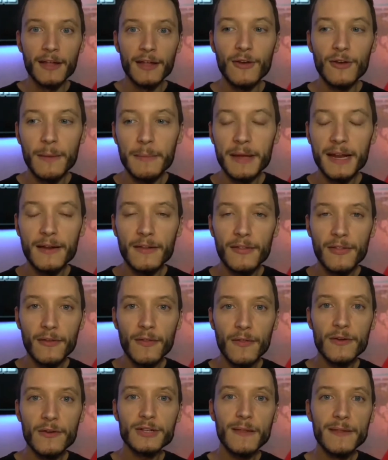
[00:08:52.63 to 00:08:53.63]
So, I mean,
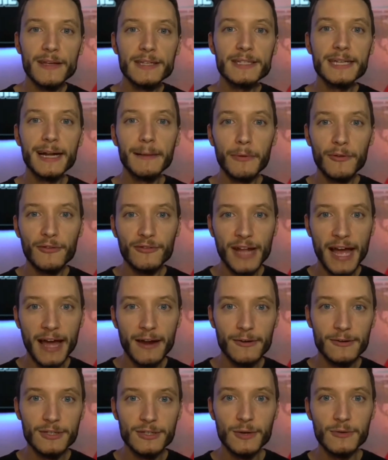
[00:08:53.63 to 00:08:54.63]
there's all these double
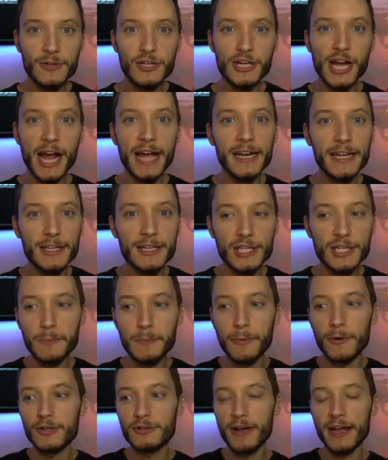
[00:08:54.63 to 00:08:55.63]
standards. So China is
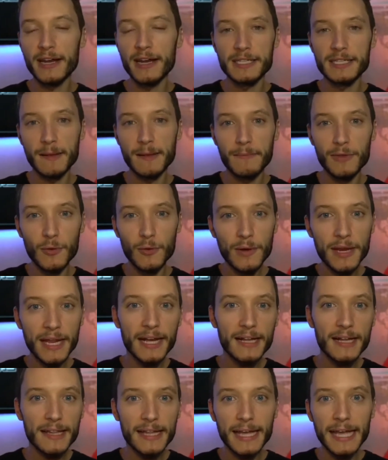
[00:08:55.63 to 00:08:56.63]
just portrayed as some
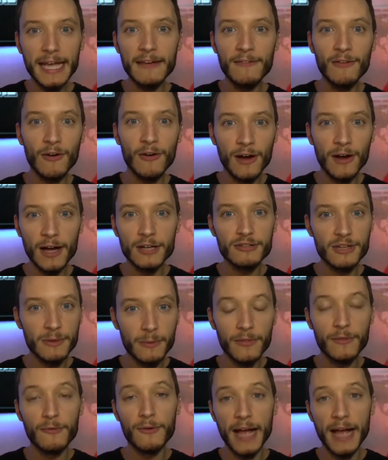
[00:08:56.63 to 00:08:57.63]
uniquely evil
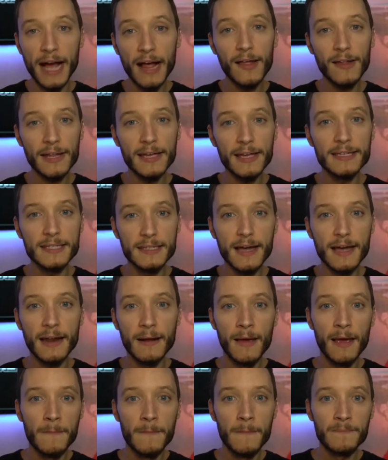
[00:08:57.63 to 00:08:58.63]
country when the reality is
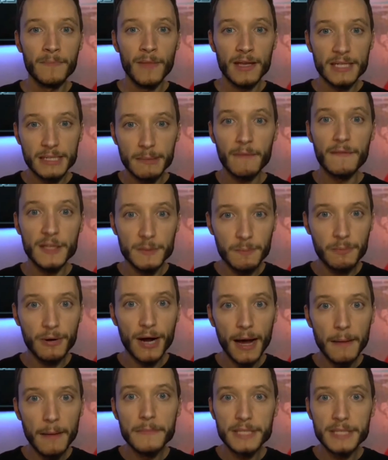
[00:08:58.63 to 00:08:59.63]
that some of these
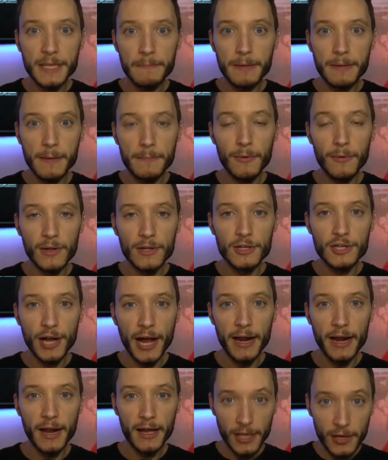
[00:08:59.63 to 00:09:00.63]
problems that people in
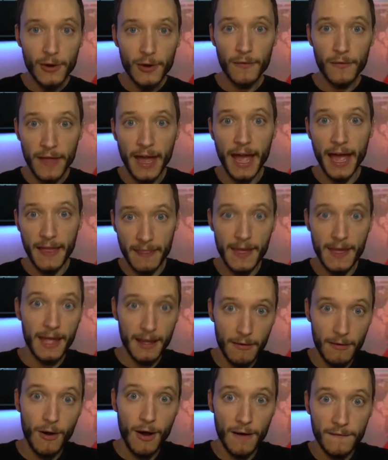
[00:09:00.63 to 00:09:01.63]
China, you know,
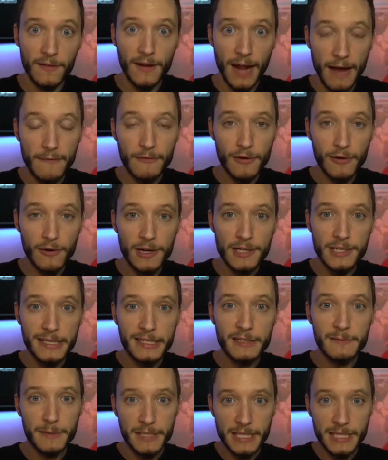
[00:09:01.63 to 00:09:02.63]
they often have
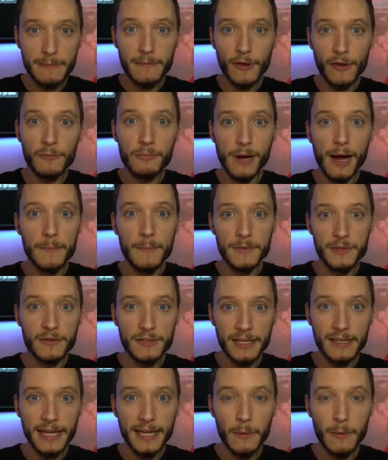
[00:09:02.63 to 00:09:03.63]
criticism, but some of those problems
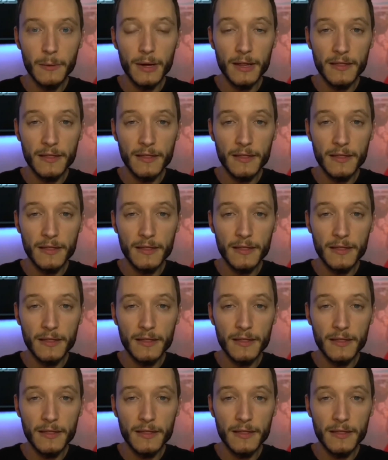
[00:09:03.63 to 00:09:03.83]
they're dealing